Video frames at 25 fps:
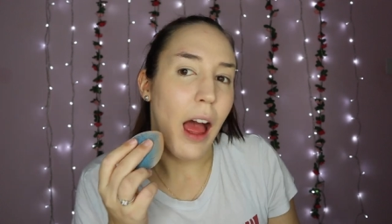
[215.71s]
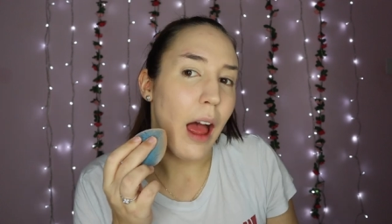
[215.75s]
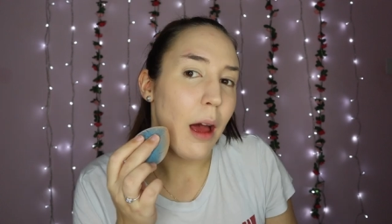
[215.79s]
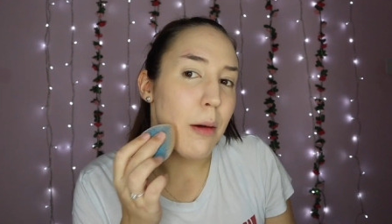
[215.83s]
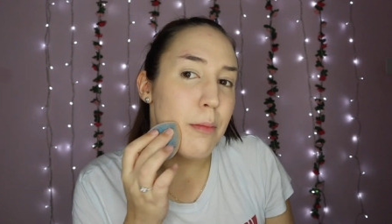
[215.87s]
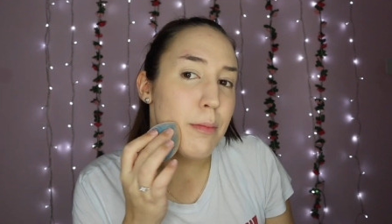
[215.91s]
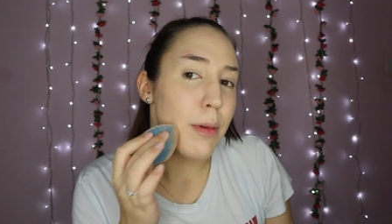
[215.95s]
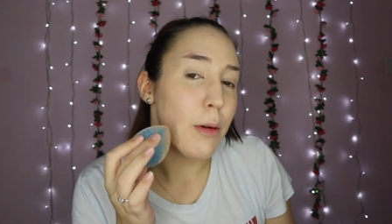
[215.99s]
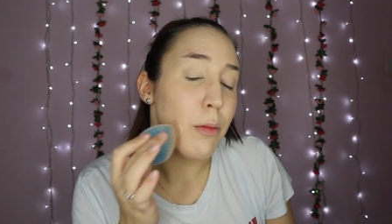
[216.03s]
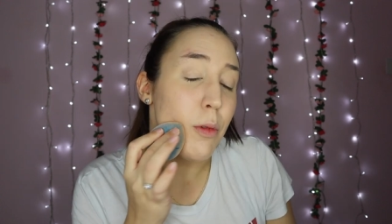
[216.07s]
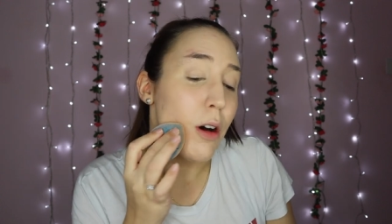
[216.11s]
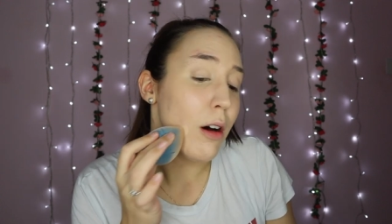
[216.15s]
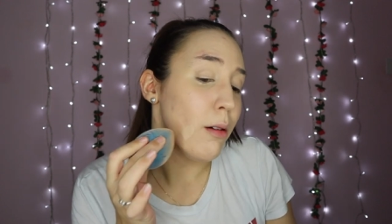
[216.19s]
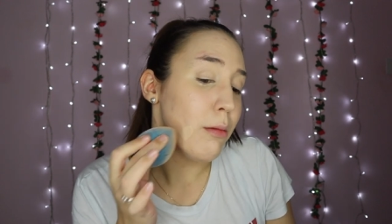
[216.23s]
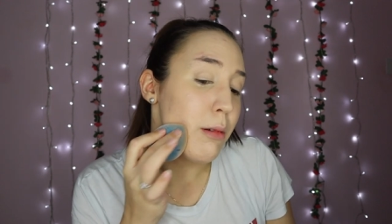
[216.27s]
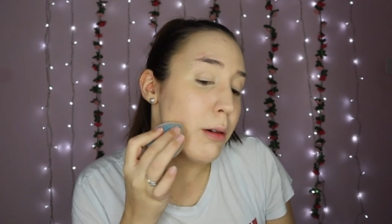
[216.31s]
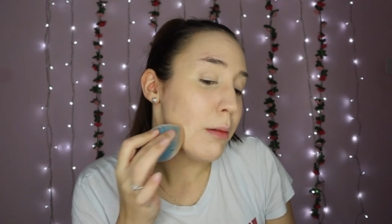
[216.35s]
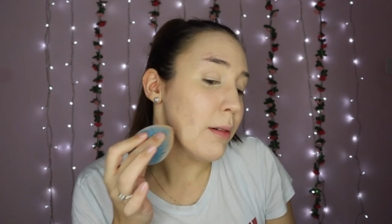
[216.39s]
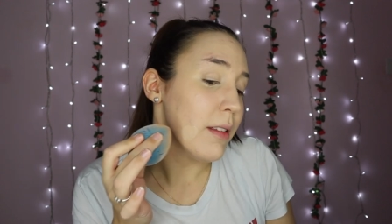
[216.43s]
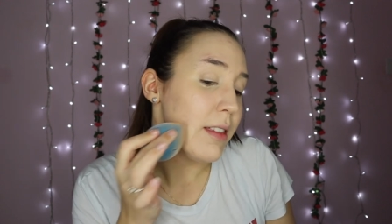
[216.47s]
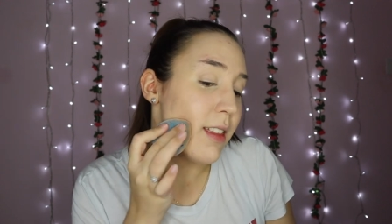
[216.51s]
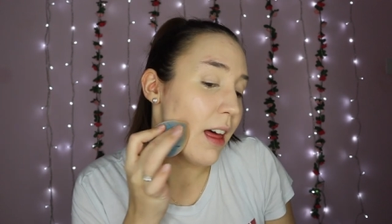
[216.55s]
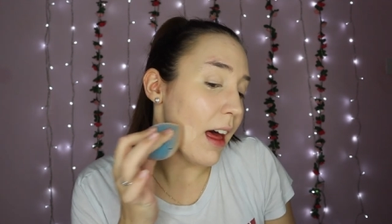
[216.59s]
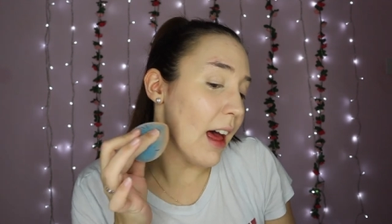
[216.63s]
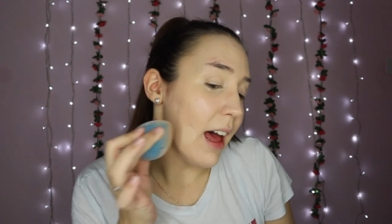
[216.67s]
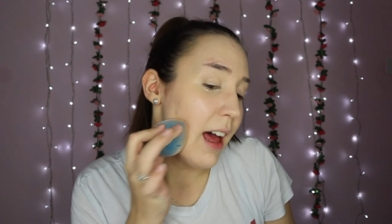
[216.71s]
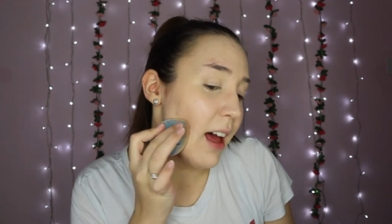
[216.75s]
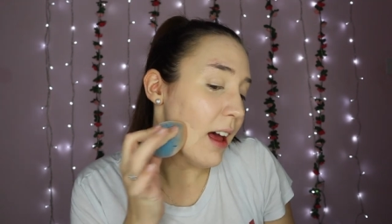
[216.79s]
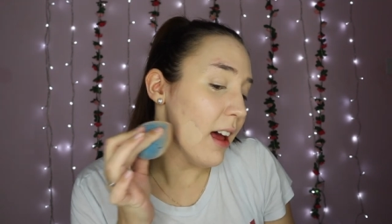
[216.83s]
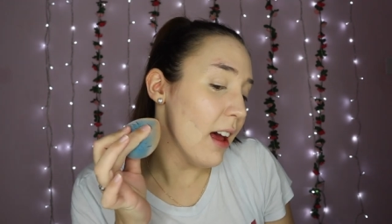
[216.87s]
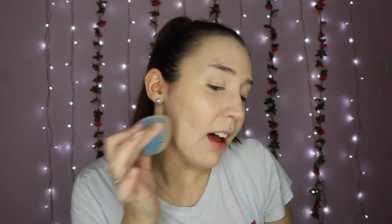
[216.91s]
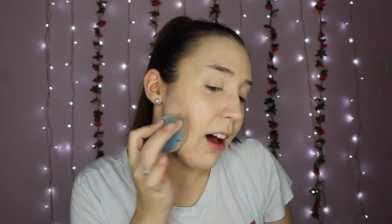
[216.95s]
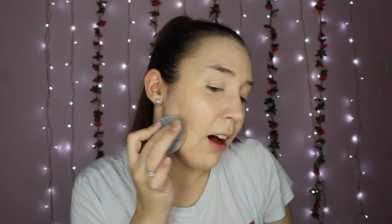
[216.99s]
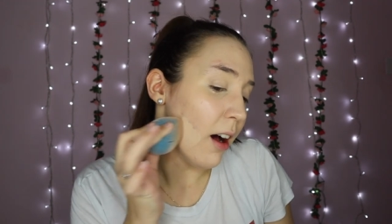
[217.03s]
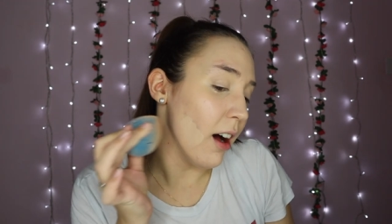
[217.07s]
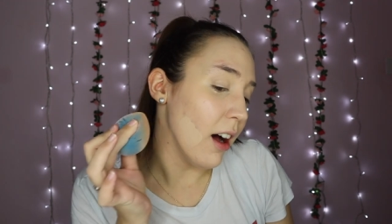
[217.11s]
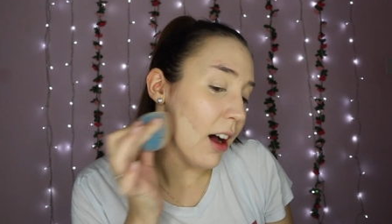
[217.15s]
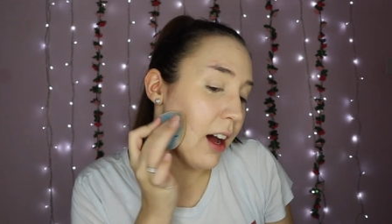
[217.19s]
Um, but while we were there,
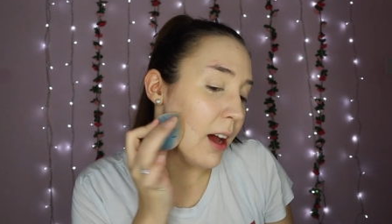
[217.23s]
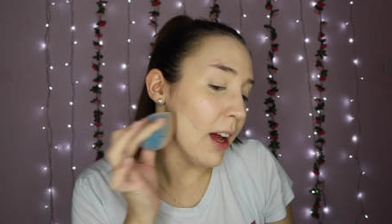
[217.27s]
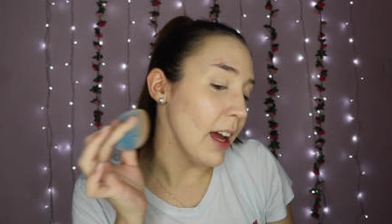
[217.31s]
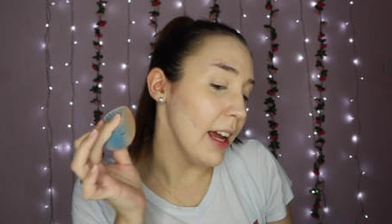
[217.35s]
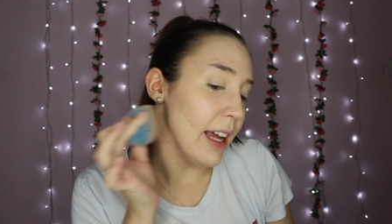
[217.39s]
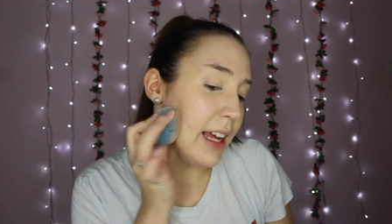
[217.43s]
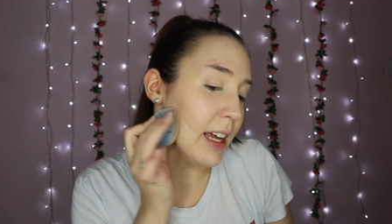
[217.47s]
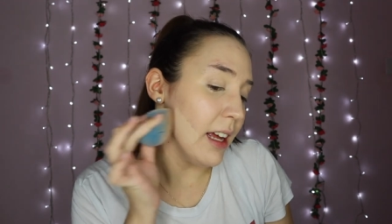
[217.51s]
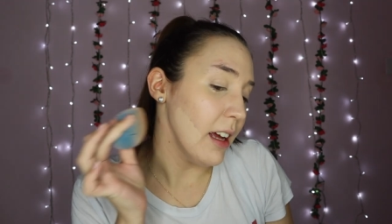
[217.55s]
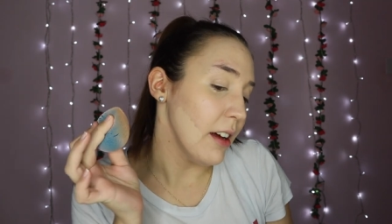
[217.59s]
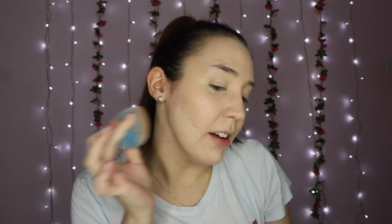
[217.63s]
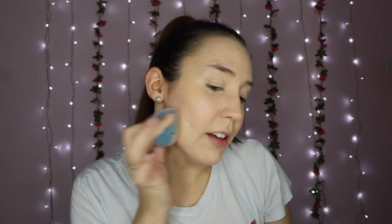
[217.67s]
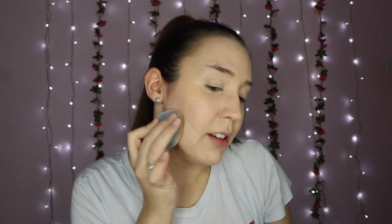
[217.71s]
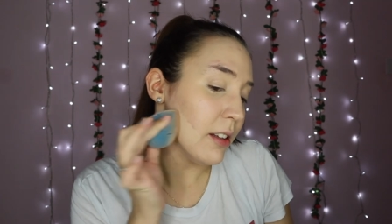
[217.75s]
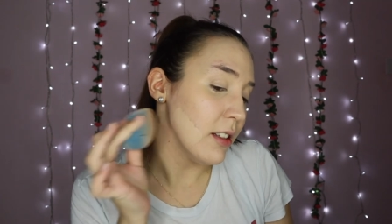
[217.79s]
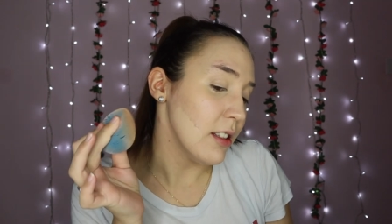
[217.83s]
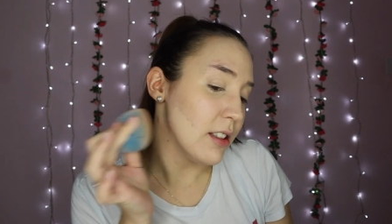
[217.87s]
I